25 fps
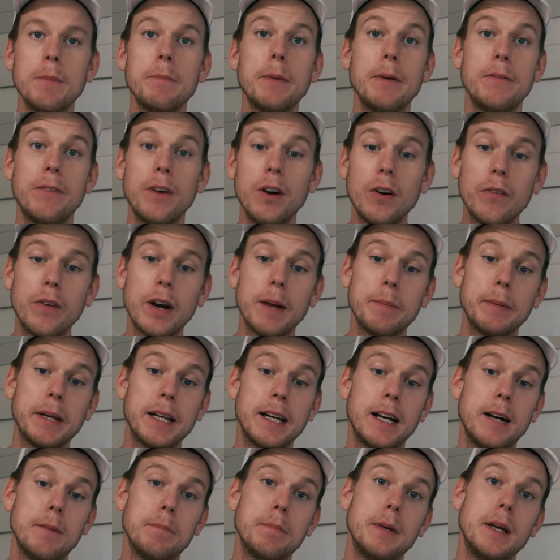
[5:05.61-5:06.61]
Before
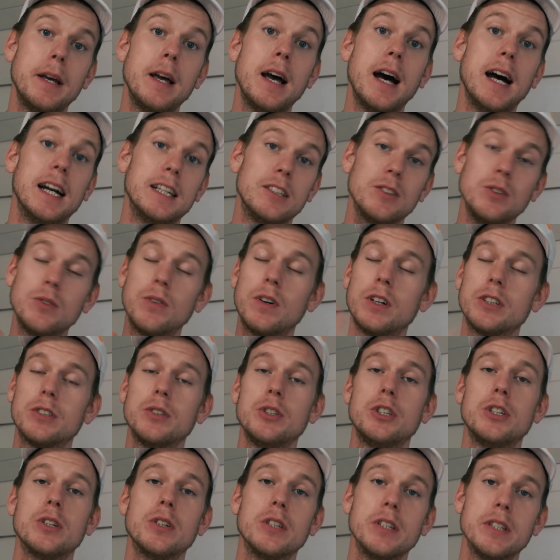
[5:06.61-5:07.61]
wrapping up, I do want
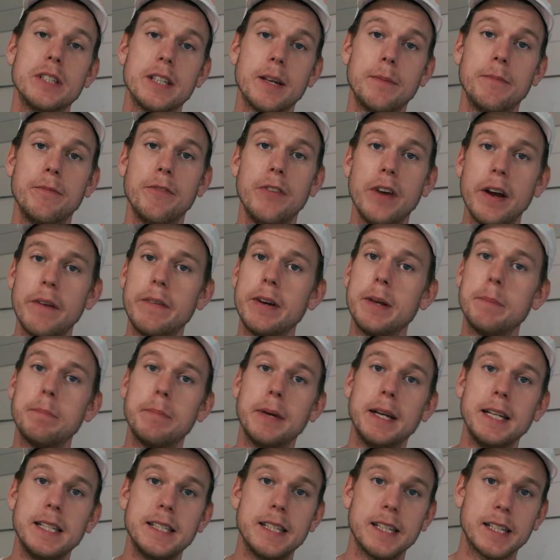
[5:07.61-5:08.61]
to show you some very
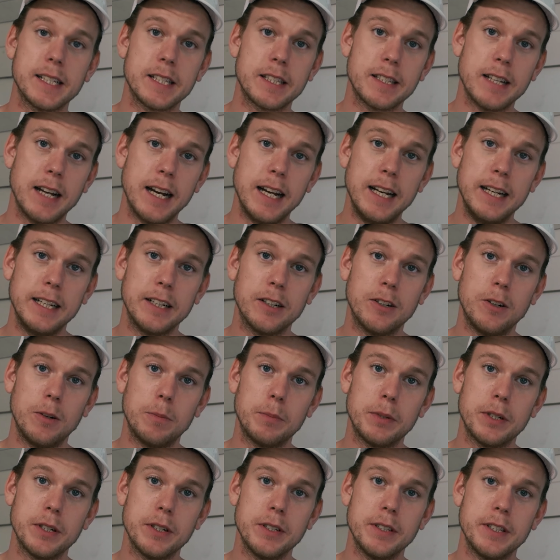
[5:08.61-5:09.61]
basic styling
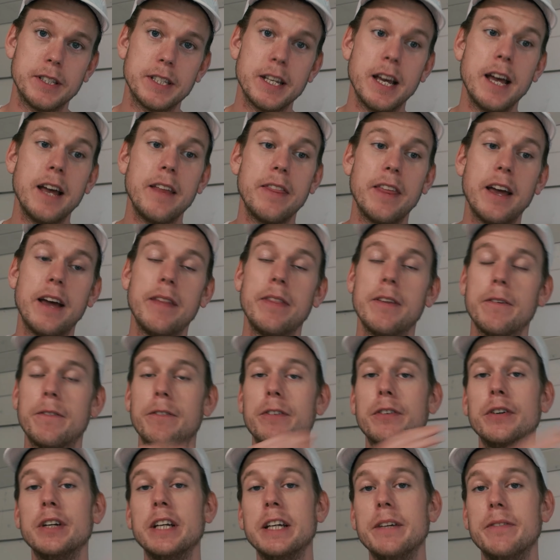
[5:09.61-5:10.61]
options that the
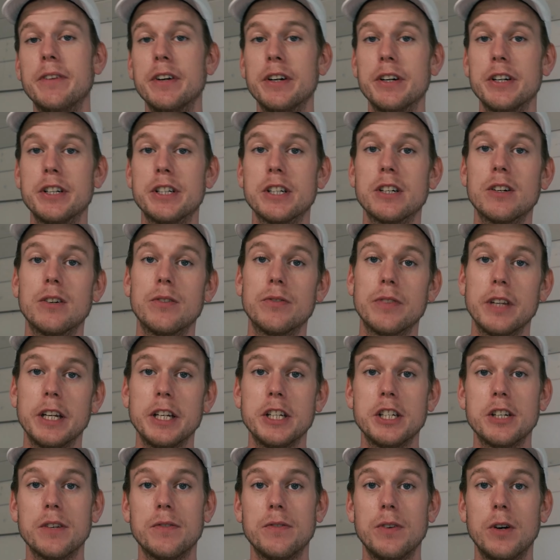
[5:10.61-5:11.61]
free version of
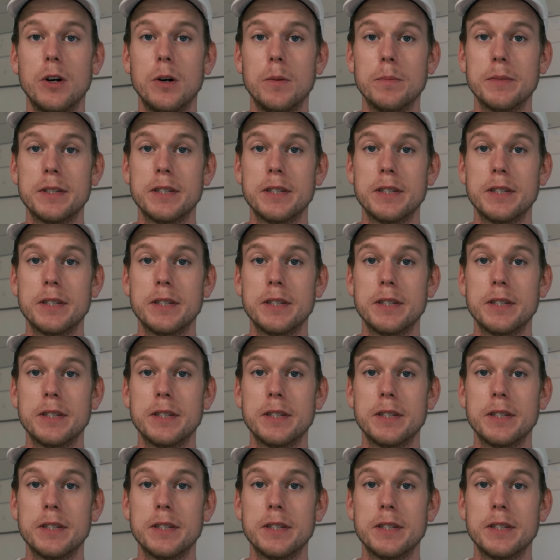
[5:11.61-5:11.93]
Ninja Forms